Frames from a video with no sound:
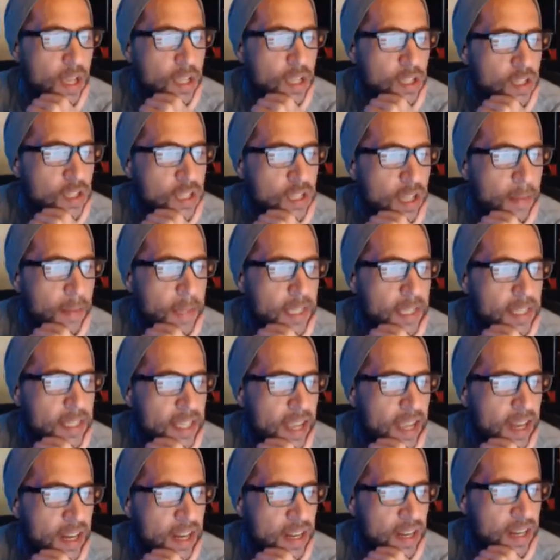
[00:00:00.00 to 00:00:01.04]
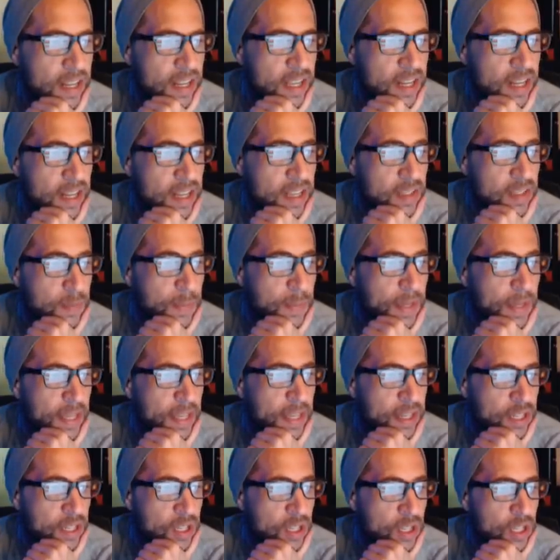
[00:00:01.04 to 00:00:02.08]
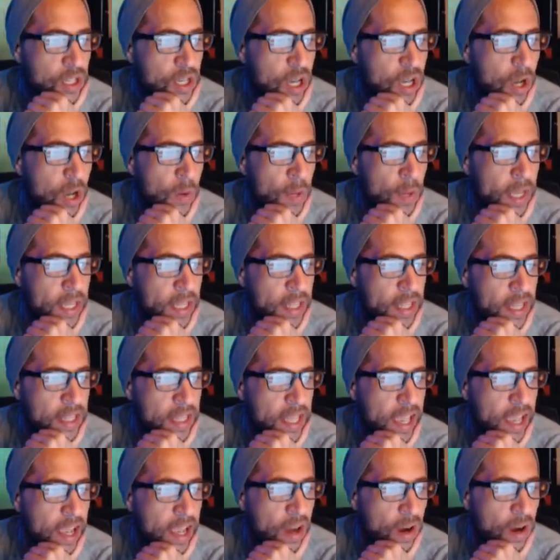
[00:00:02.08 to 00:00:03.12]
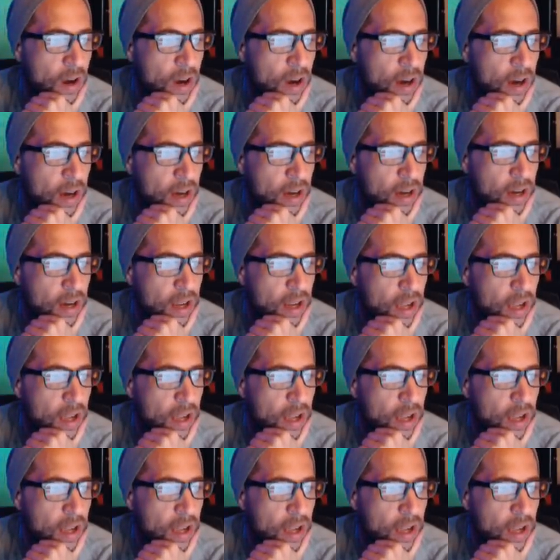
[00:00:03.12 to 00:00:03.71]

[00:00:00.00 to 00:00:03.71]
to some extent, it, it has been good knowing that they are